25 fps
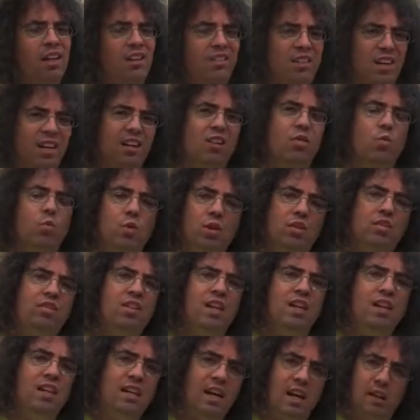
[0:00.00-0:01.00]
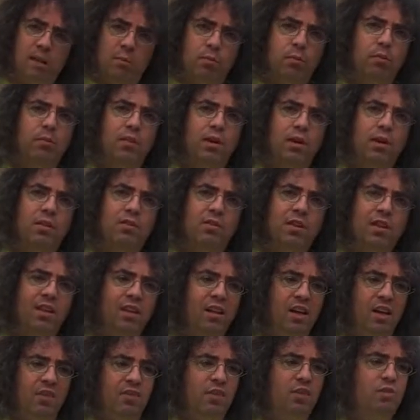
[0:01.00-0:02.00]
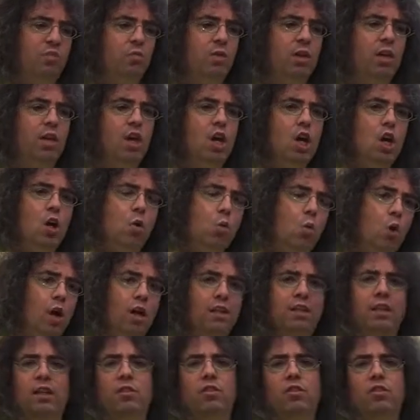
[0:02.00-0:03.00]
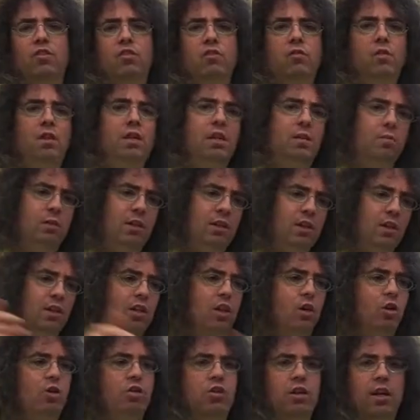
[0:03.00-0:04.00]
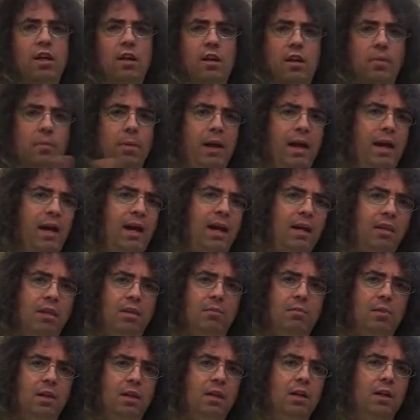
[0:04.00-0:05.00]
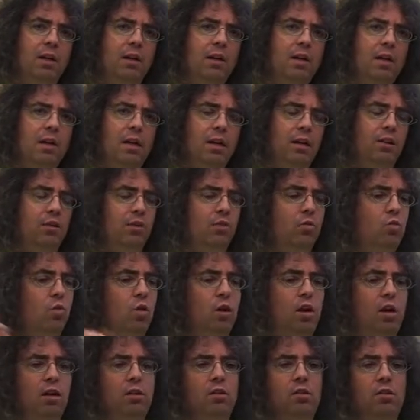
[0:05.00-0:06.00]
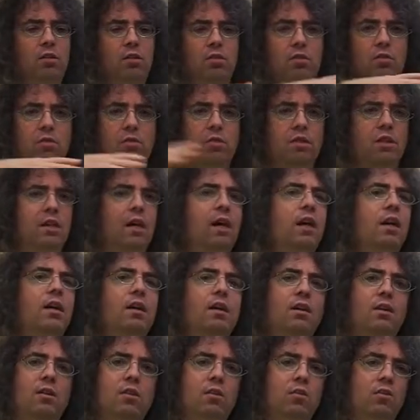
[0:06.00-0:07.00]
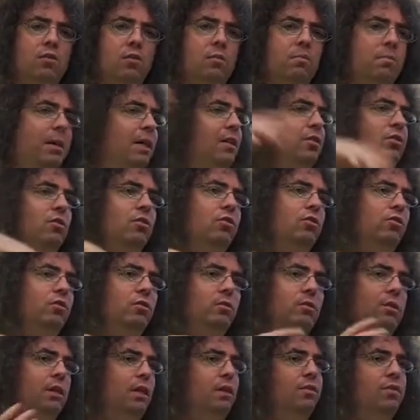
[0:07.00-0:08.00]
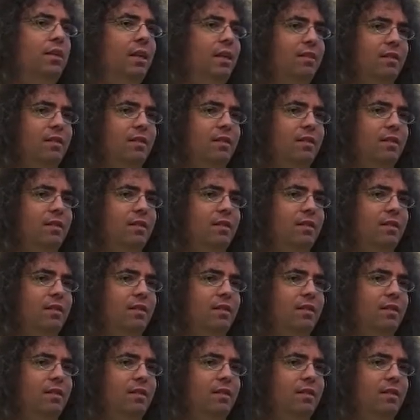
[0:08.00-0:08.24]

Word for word: It's kind of weird to not improvise in life as we walk down the street and we negotiate our path among other walkers or cars or bicycles or whatever.